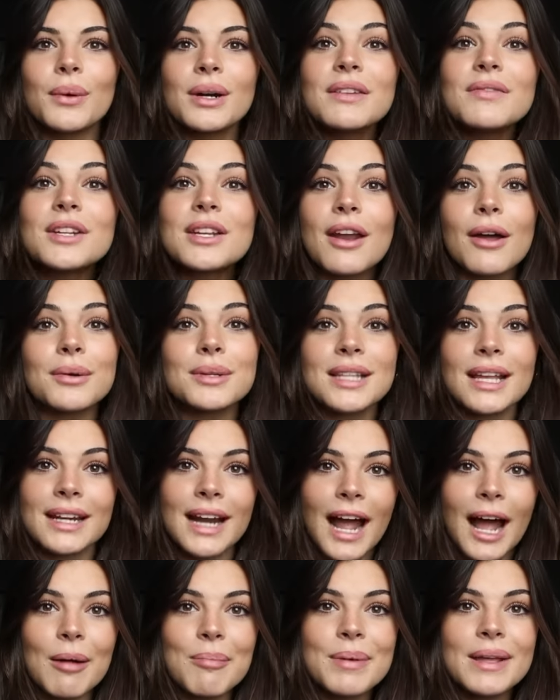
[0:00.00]
one even knows that
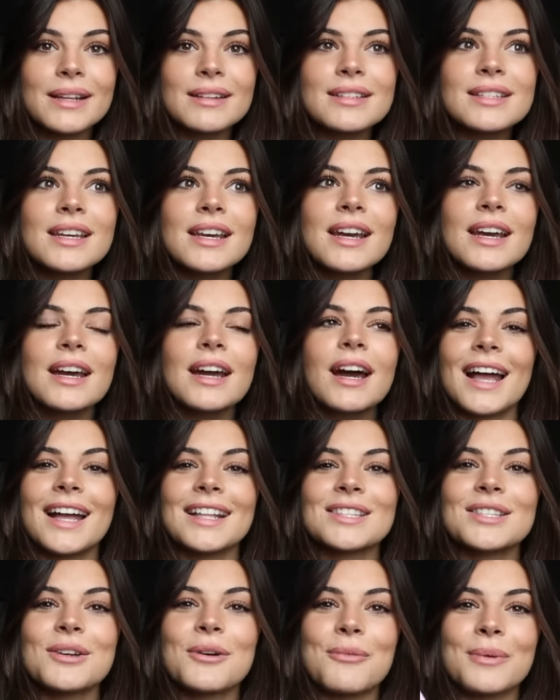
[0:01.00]
happened.
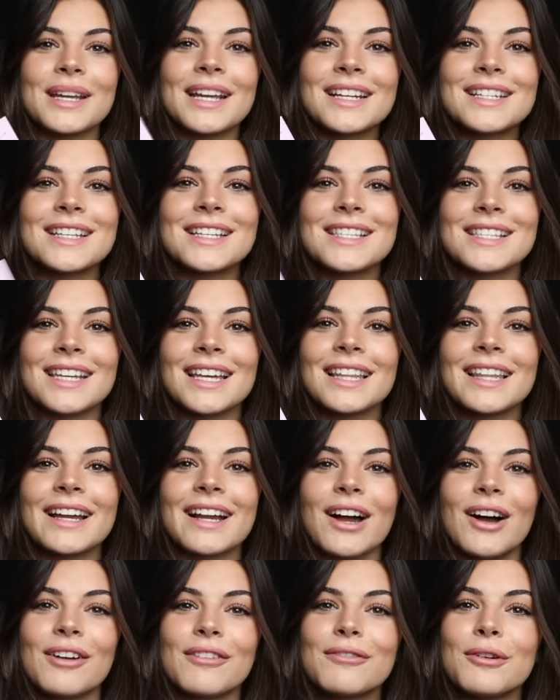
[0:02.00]
And so we get to see it
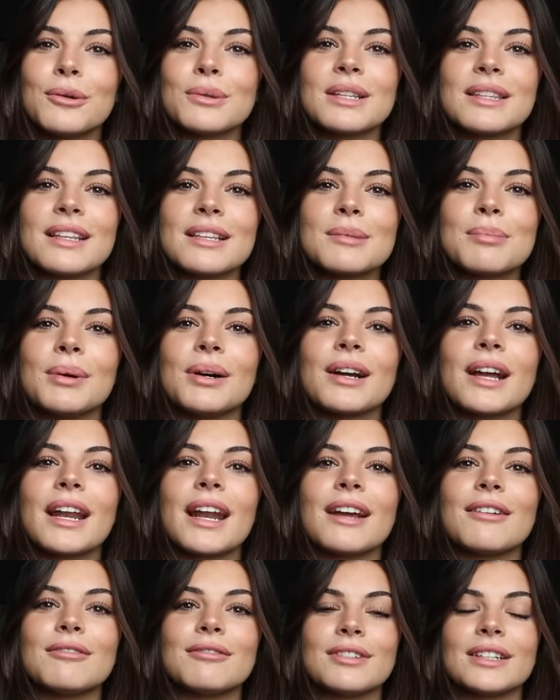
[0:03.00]
like unfold in this book, and
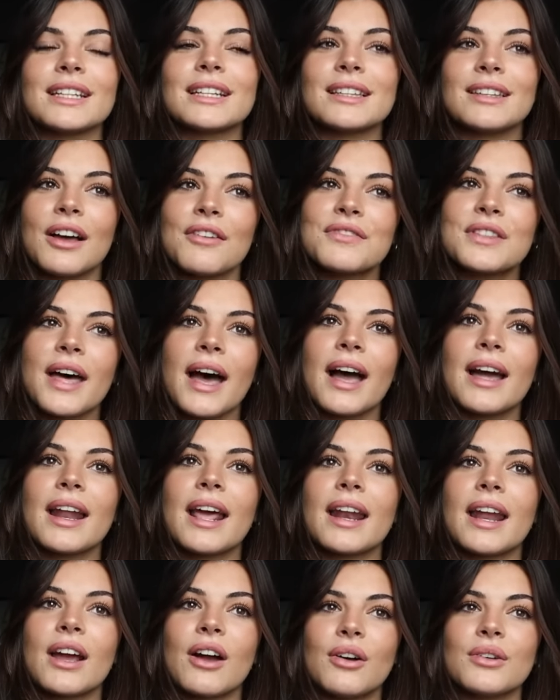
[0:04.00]
I really loved
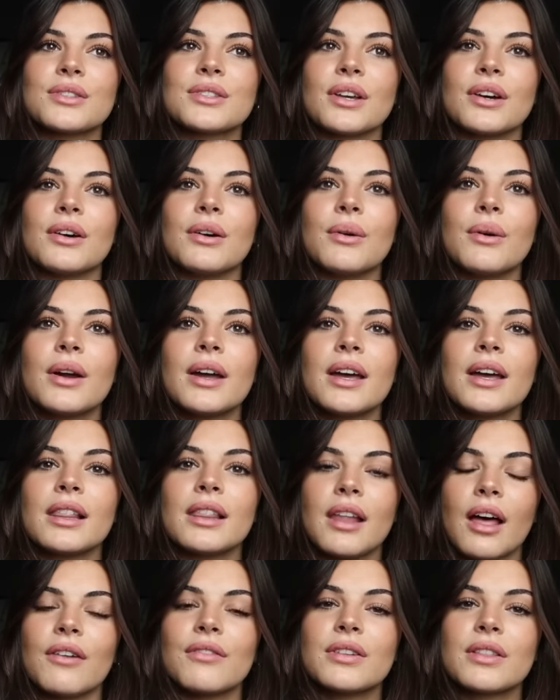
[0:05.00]
that. And I also
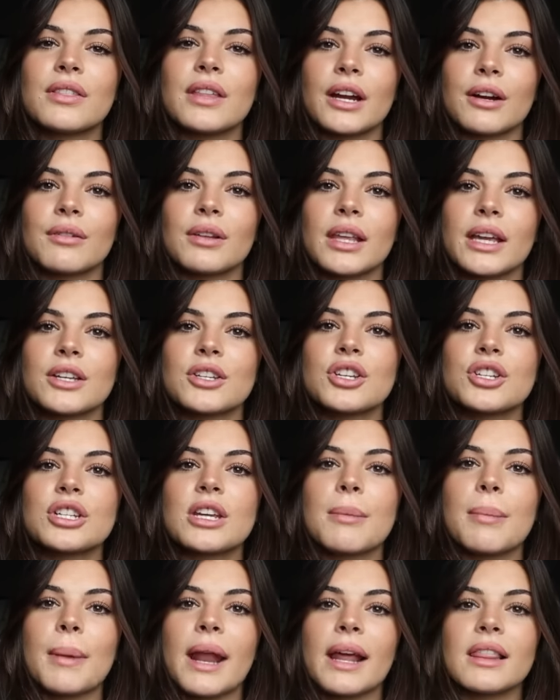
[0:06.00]
loved their
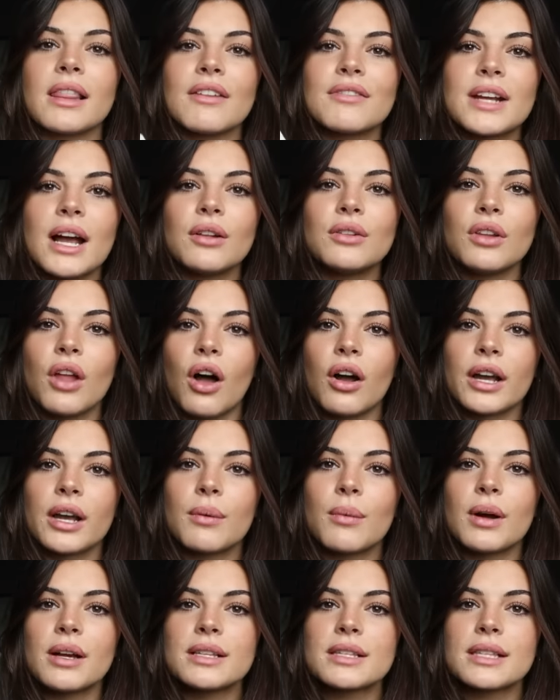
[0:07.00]
relationship, and I loved how long
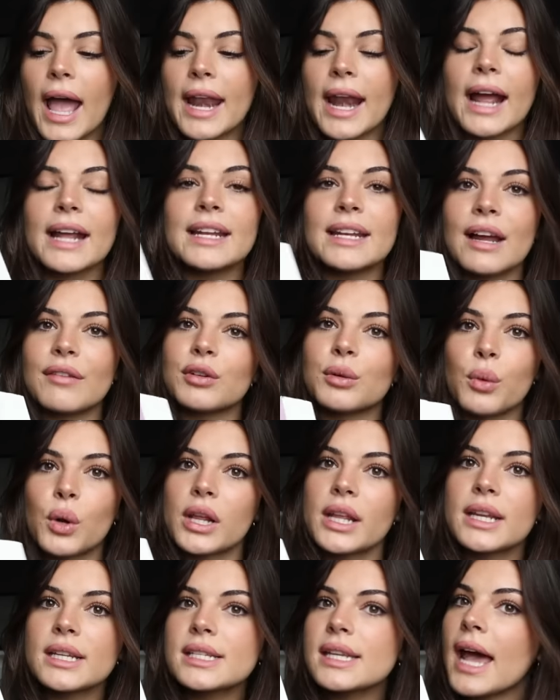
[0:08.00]
it was, and I never
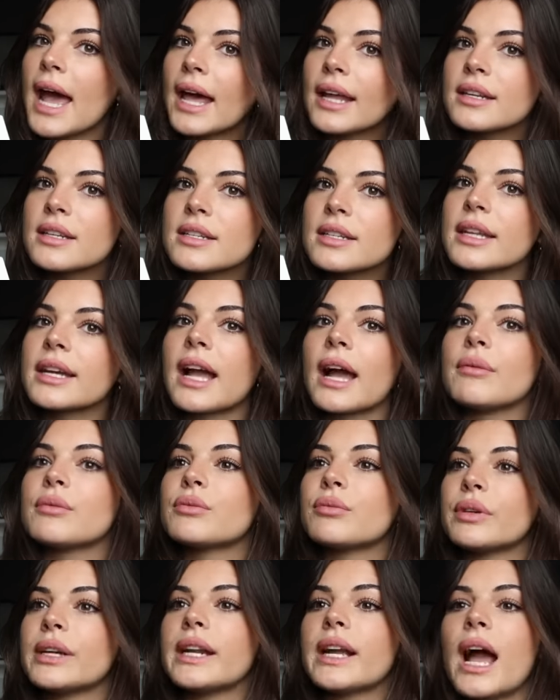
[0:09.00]
wanted it to end. Like, I was
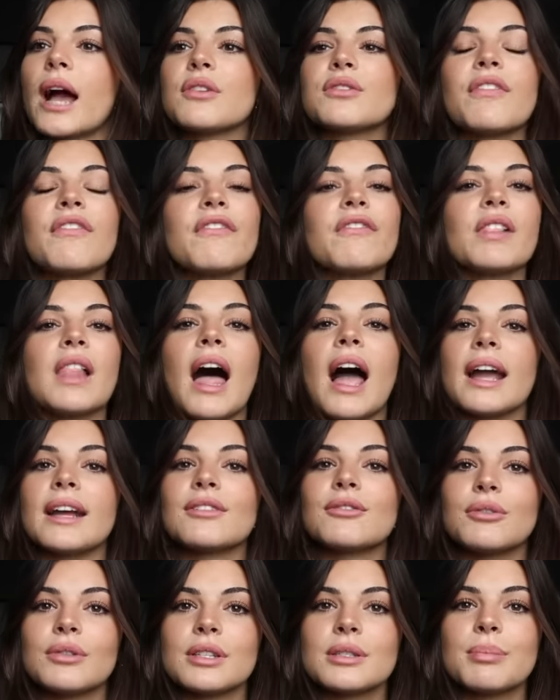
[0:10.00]

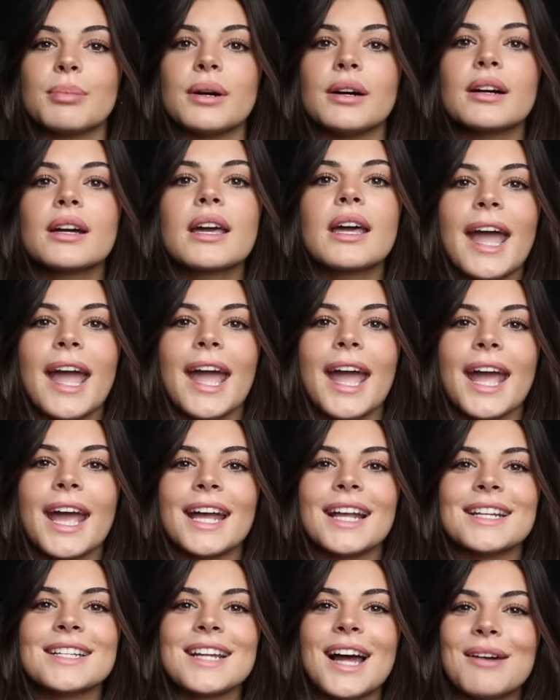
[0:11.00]
flying through this book,
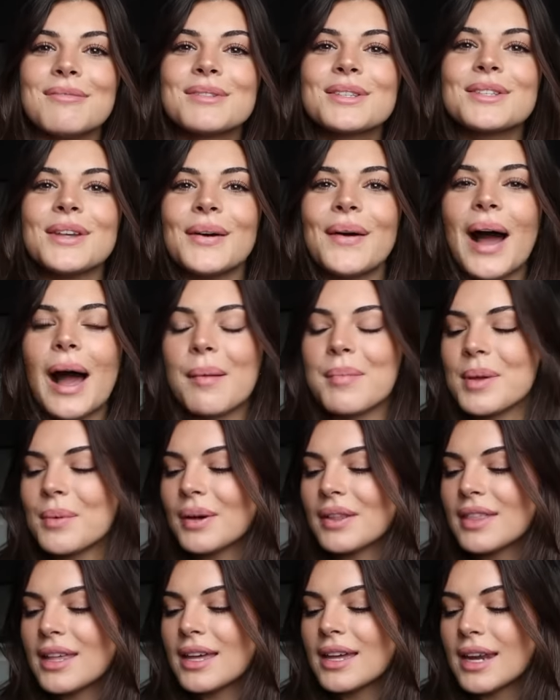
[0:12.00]
and I'm so happy
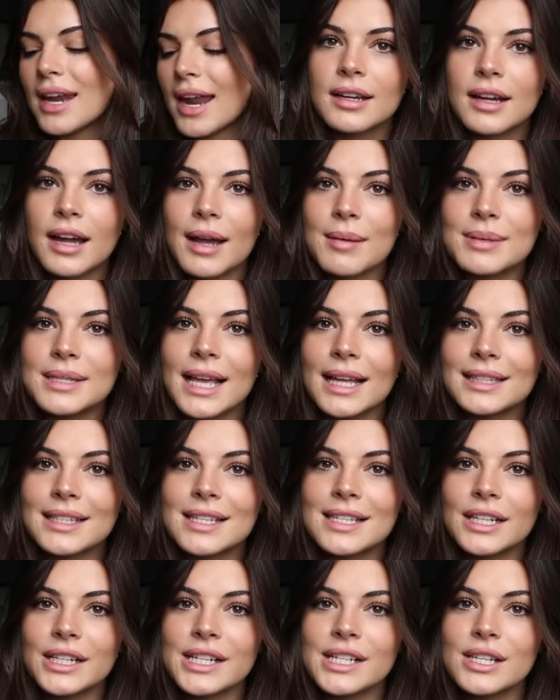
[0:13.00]
with it. I'm sad the
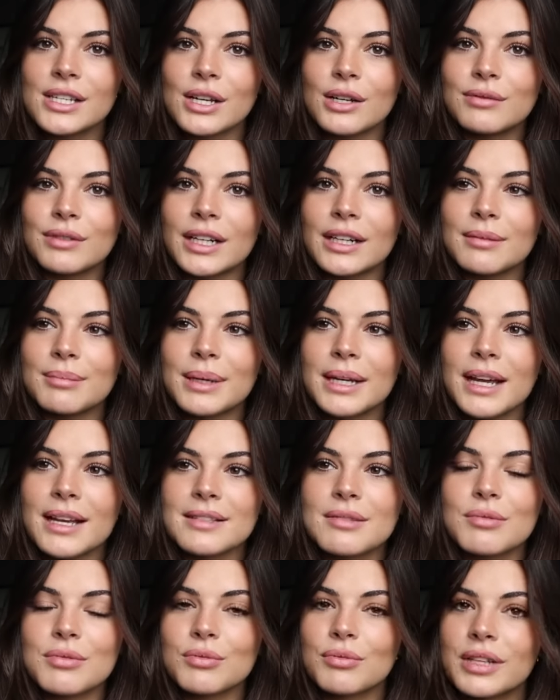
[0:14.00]
series is over
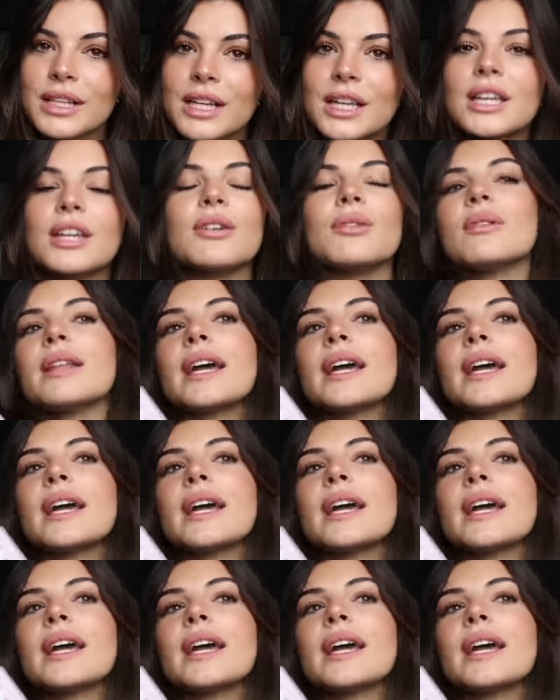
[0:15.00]
because it was really cute.